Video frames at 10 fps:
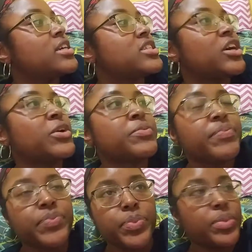So,
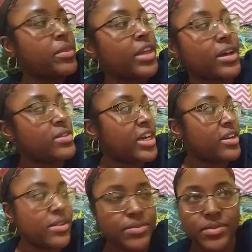yeah, they get
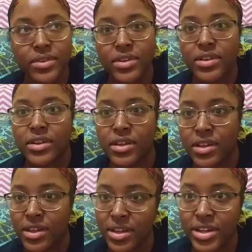a
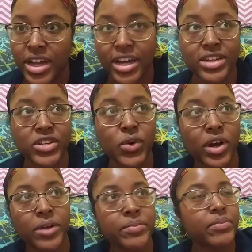knock at the door.